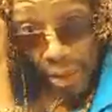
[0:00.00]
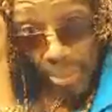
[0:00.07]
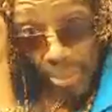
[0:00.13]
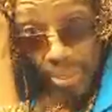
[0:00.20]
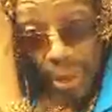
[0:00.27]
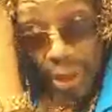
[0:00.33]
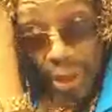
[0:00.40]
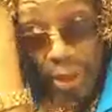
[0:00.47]

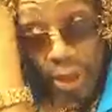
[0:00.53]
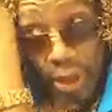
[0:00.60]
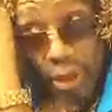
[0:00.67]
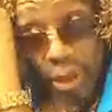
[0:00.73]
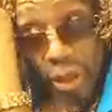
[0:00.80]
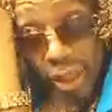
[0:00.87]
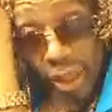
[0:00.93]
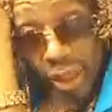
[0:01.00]
part 2,
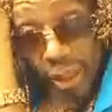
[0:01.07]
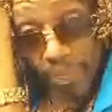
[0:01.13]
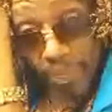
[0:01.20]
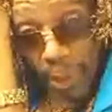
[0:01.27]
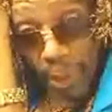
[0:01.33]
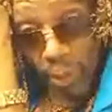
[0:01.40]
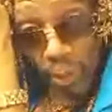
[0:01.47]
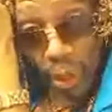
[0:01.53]
because I did
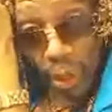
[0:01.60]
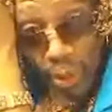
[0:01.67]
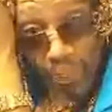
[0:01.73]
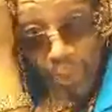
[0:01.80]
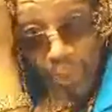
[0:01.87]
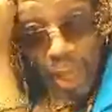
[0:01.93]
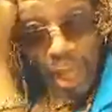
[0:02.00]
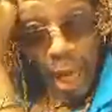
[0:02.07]
part 1.
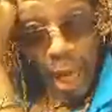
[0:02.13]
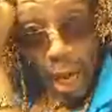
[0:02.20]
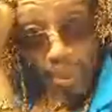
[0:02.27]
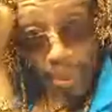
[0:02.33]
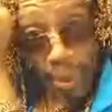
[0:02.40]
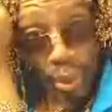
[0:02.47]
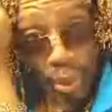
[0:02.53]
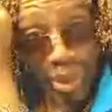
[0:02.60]
I'll
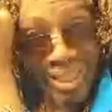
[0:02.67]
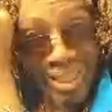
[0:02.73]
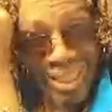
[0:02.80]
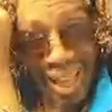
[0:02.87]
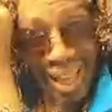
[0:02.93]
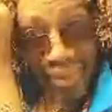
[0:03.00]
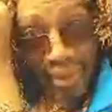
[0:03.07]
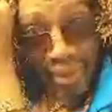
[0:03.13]
be doing
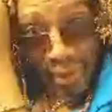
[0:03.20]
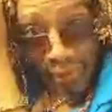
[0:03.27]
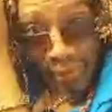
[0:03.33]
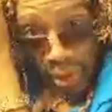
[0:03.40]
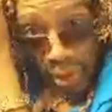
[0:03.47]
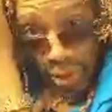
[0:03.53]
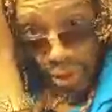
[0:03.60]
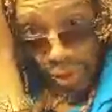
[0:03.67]
7 of
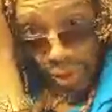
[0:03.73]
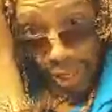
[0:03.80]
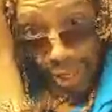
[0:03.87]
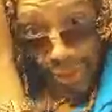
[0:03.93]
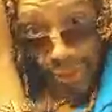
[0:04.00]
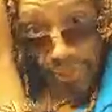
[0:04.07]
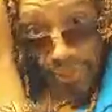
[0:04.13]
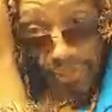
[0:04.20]
those,
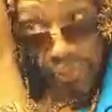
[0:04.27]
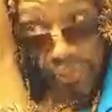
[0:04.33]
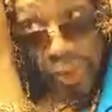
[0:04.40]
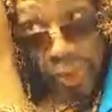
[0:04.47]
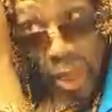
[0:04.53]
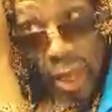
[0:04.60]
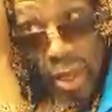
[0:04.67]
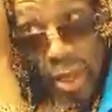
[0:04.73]
okay?
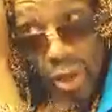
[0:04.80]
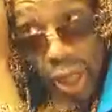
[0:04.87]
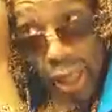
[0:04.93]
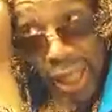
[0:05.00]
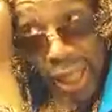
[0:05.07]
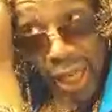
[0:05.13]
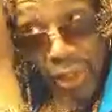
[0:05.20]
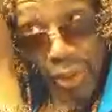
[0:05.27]
So
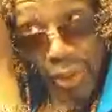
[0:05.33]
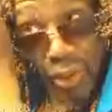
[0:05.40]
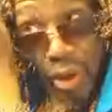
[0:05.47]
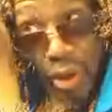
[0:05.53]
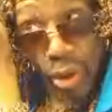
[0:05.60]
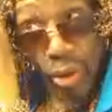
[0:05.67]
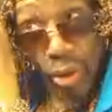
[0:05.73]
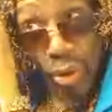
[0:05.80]
that you
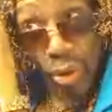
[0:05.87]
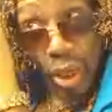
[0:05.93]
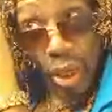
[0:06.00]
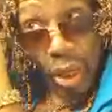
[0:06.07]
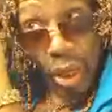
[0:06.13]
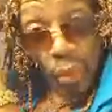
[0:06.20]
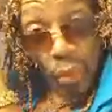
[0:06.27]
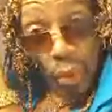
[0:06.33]
know
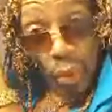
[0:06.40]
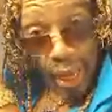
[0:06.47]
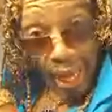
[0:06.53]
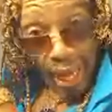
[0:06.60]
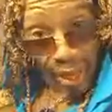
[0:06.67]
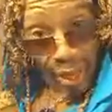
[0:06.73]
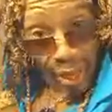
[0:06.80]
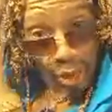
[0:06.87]
what
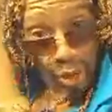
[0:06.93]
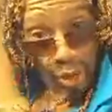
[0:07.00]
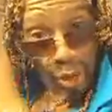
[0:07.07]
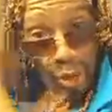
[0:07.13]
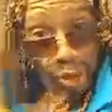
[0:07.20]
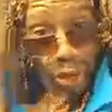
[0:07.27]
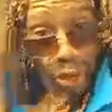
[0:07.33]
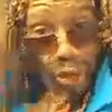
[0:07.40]
I do
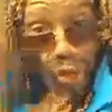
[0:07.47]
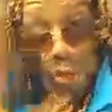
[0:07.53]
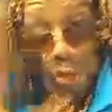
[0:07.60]
when I do a